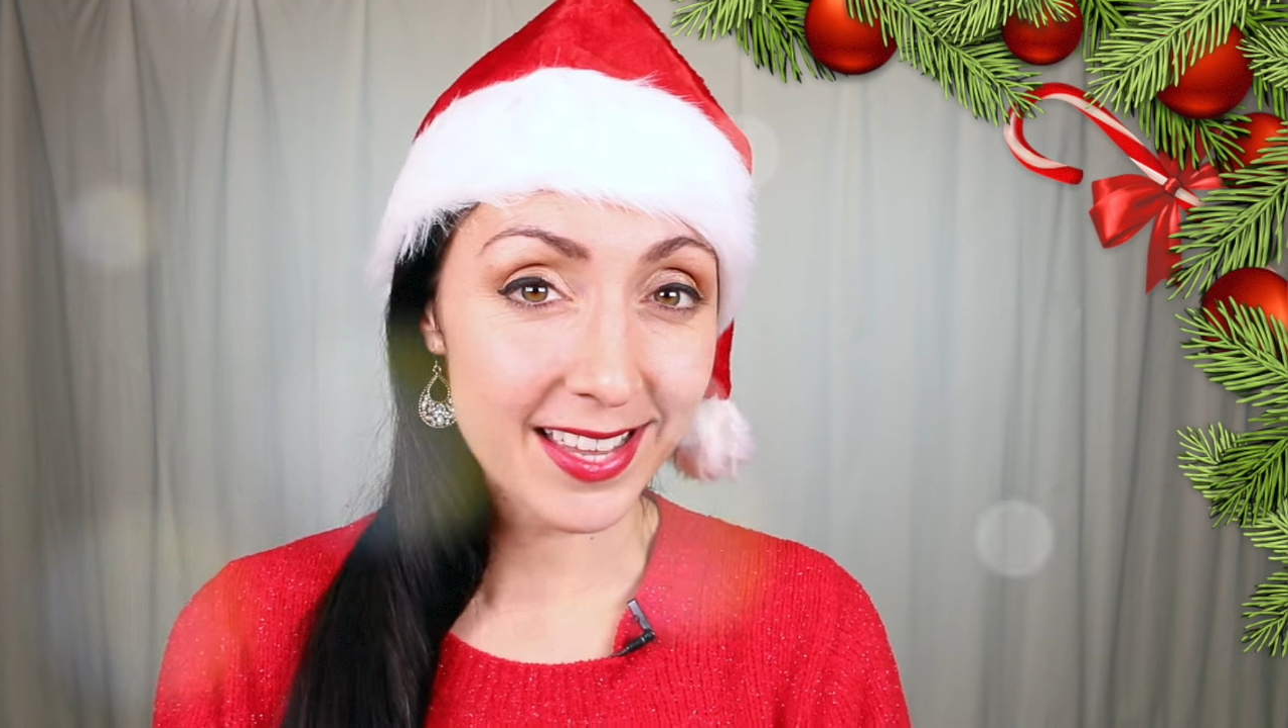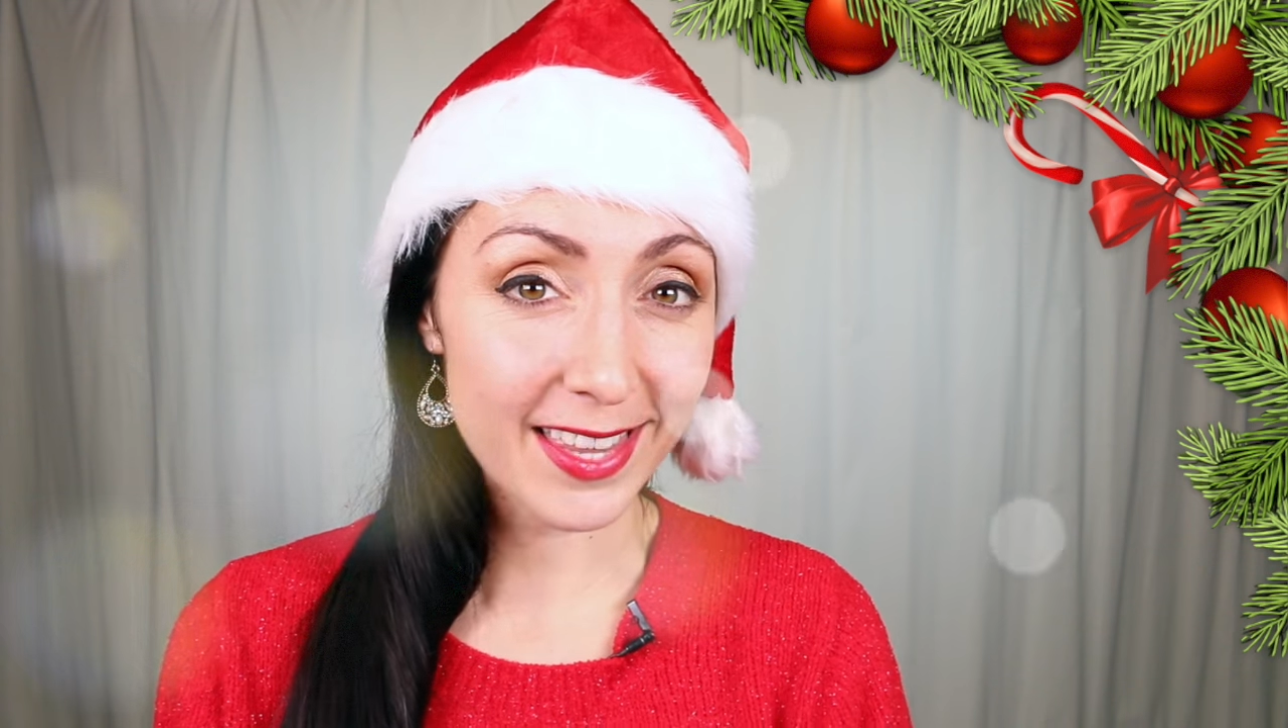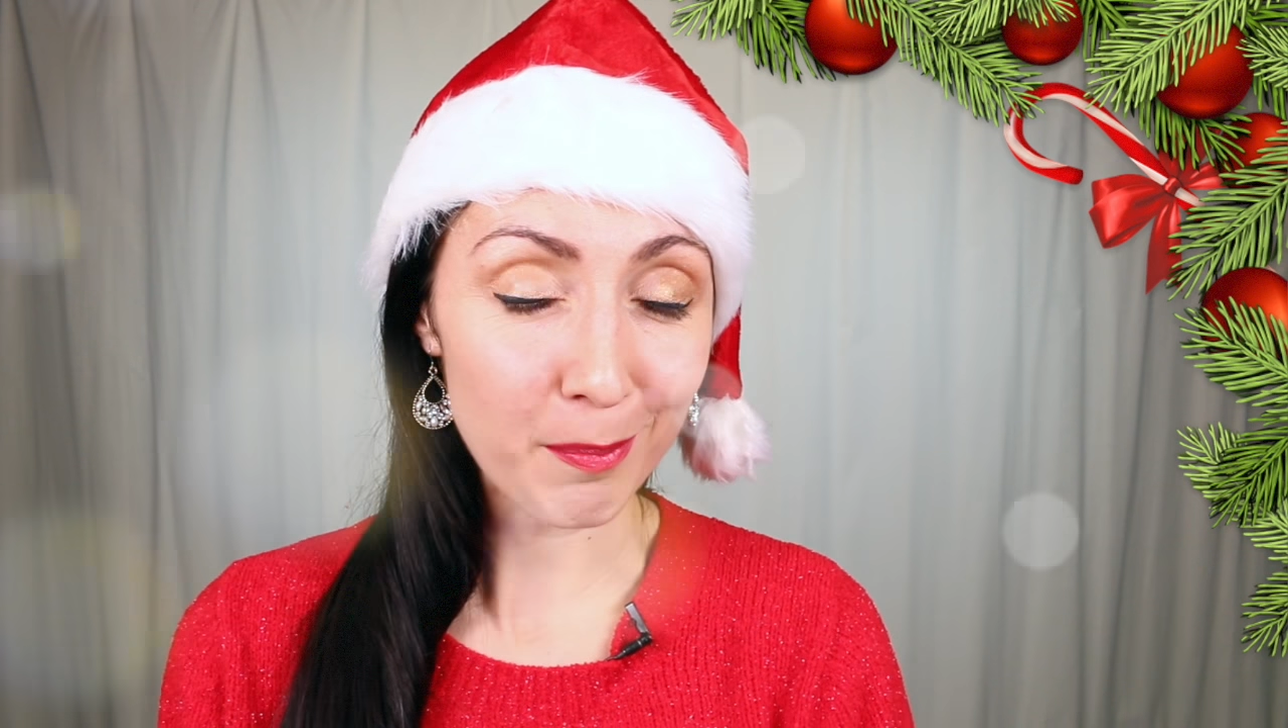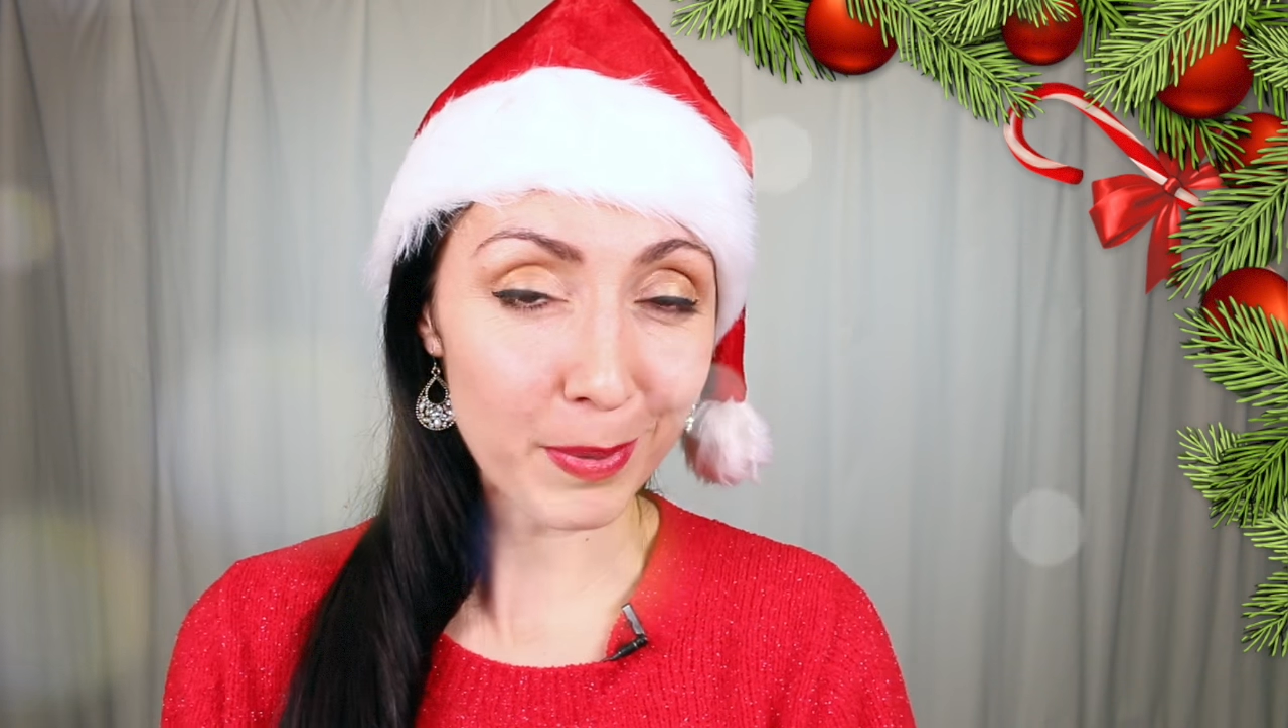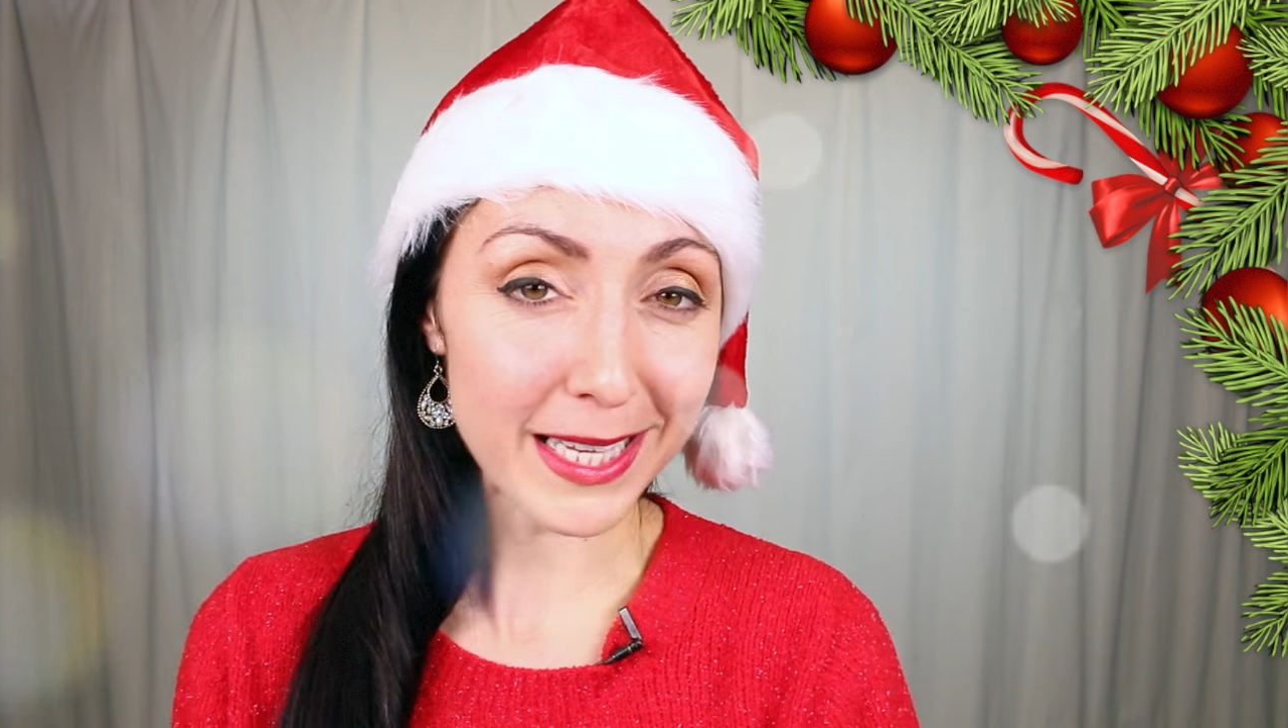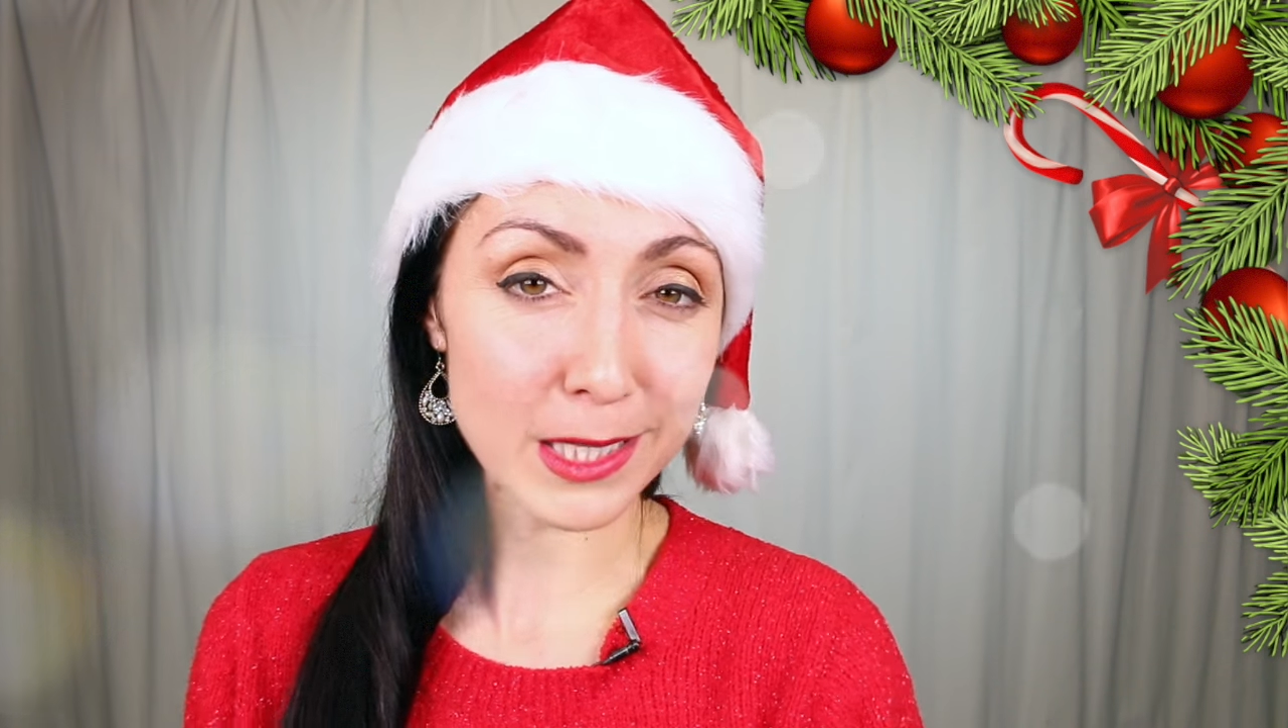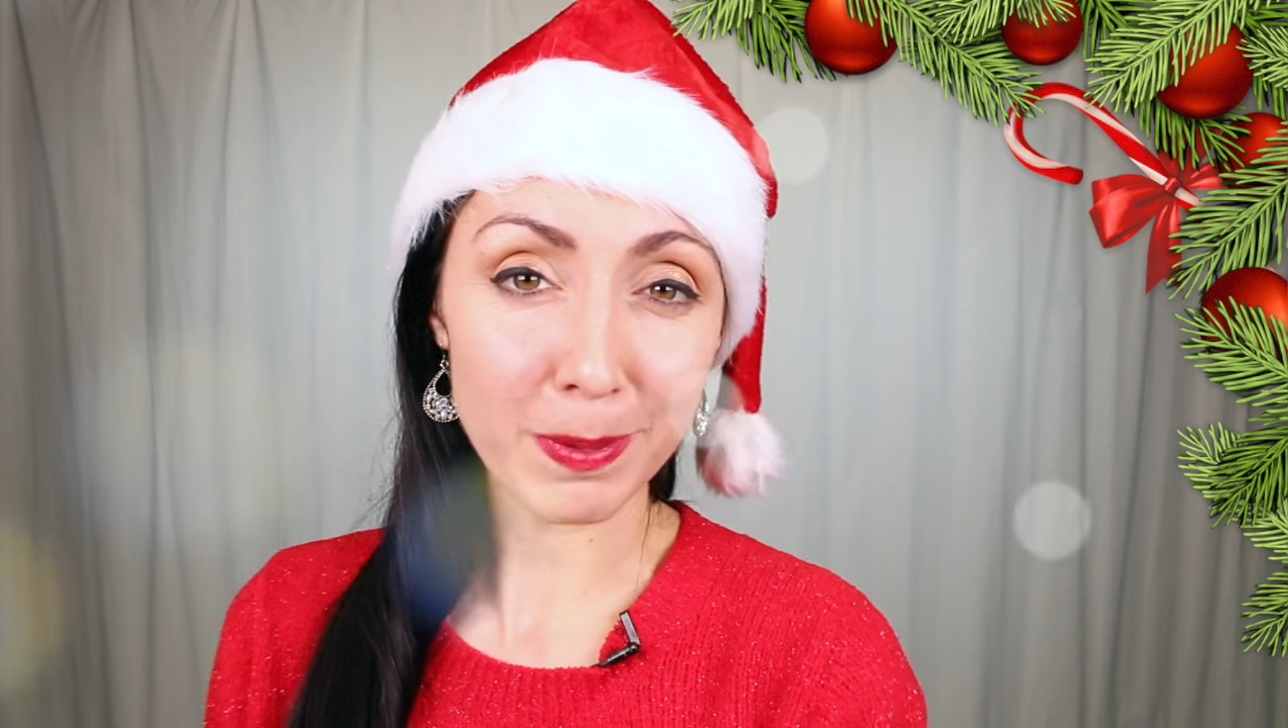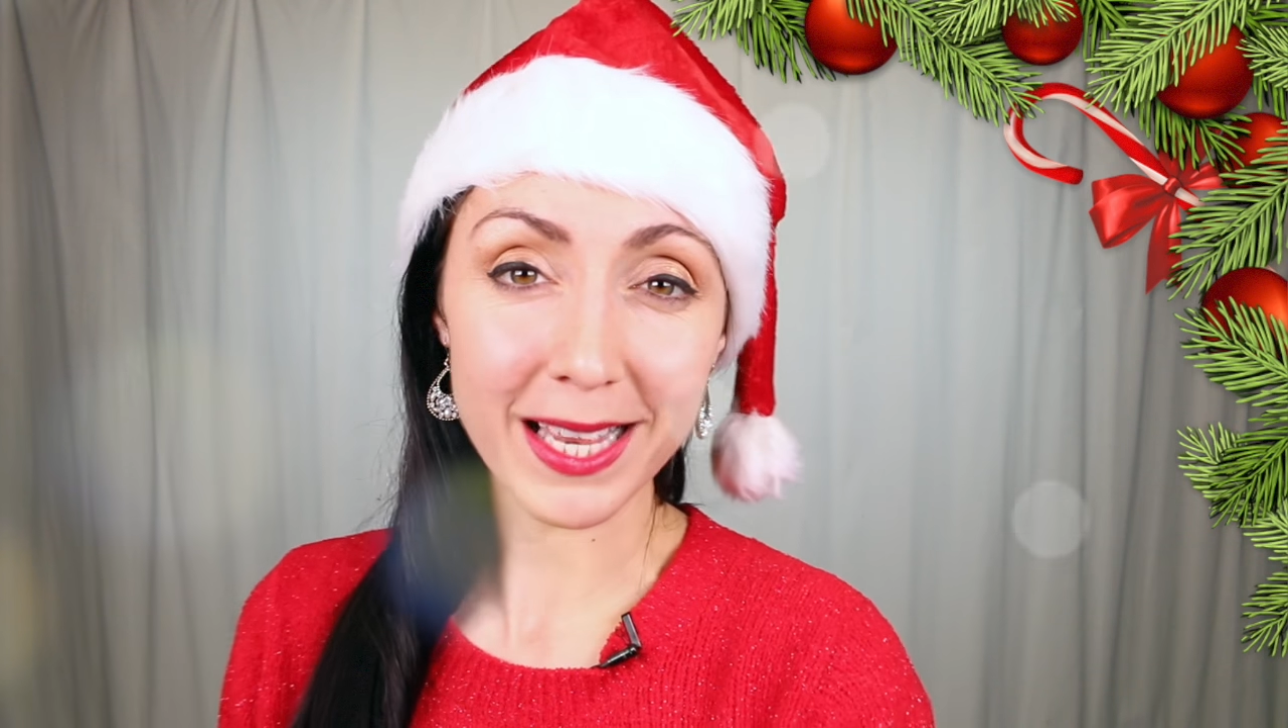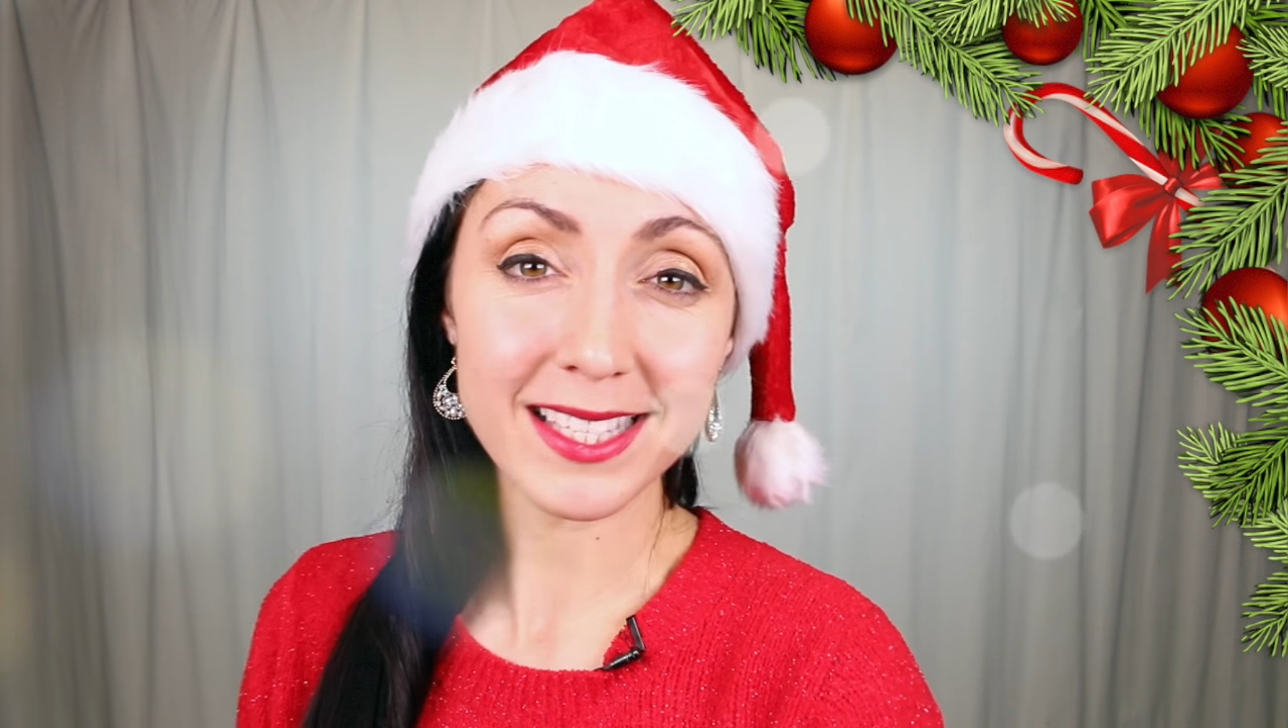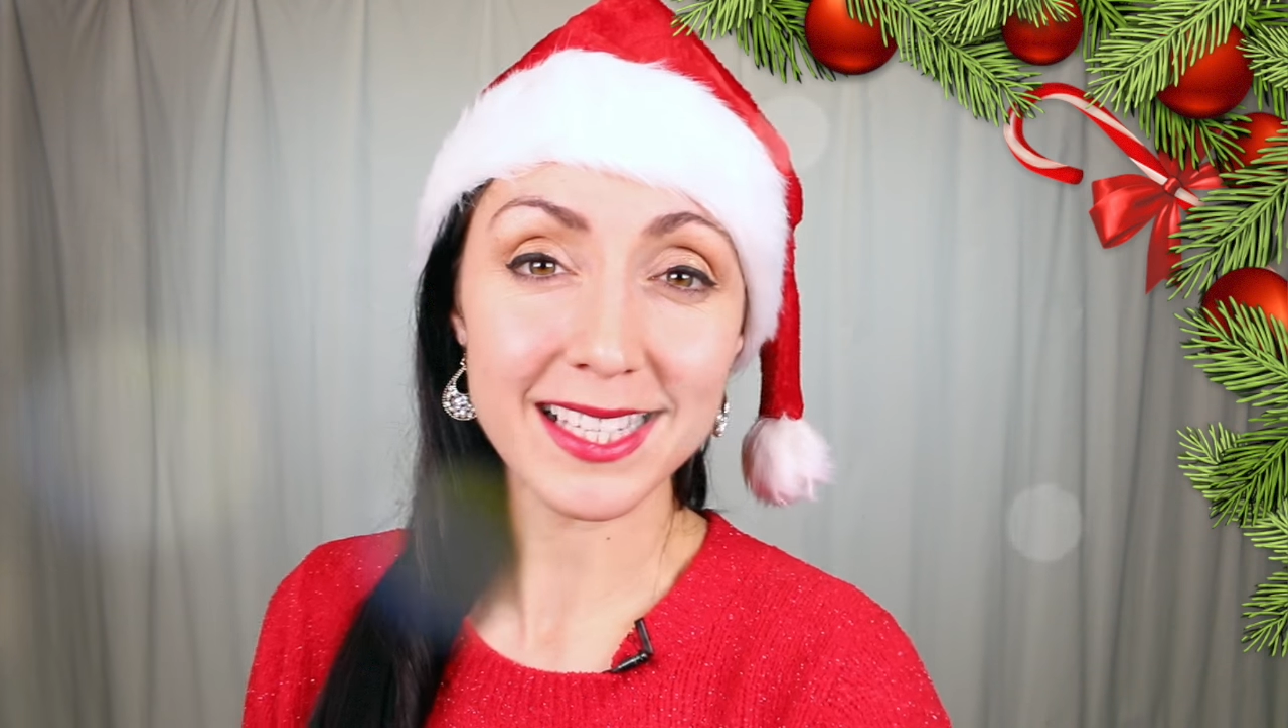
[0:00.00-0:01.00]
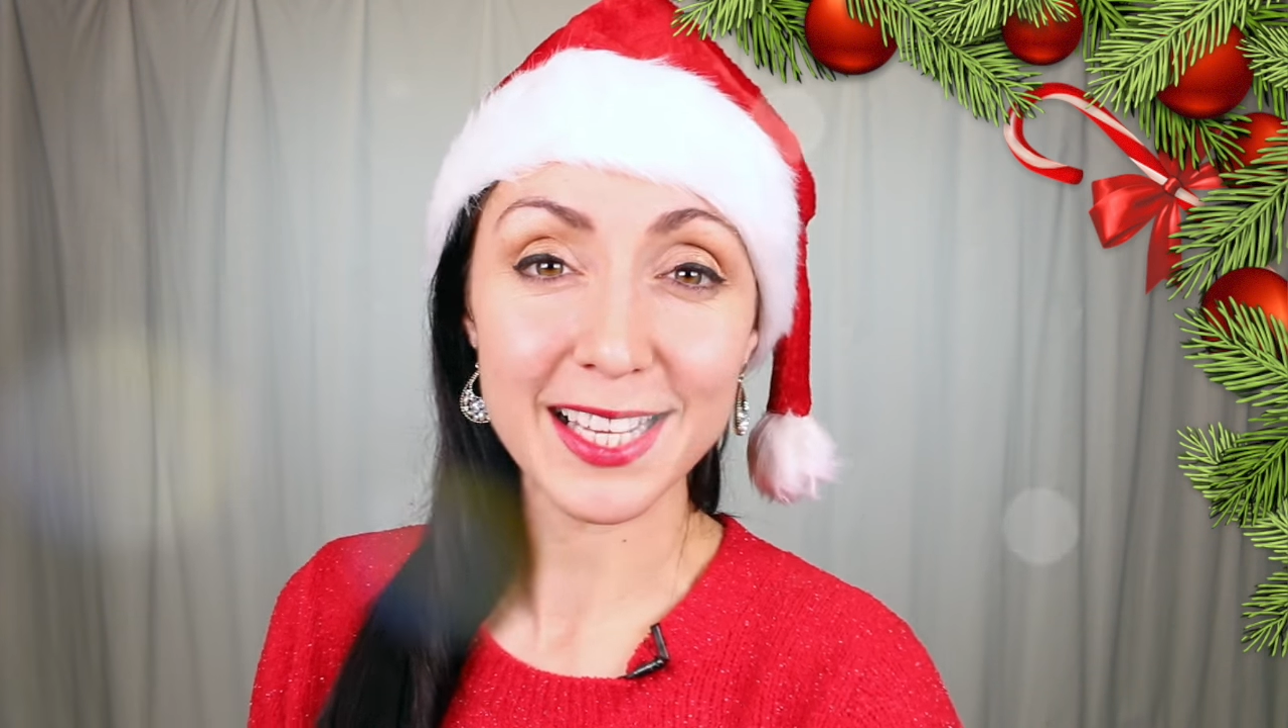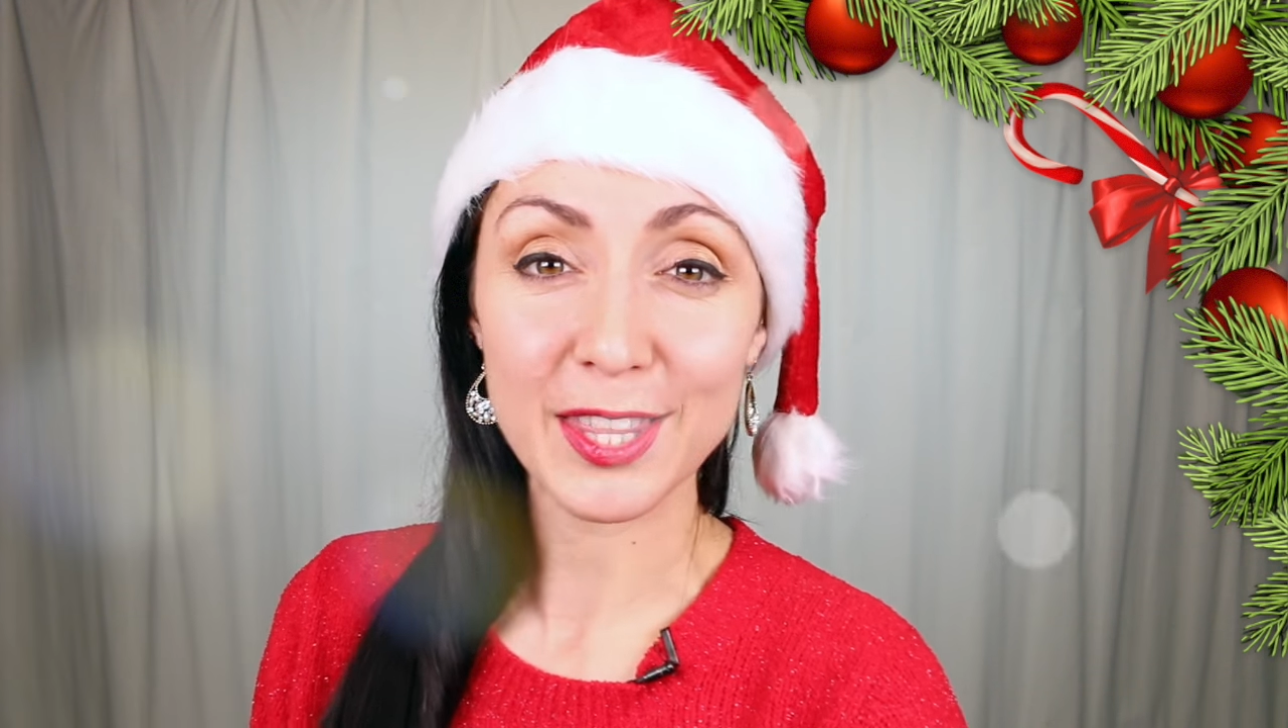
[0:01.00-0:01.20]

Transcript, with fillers: then please place it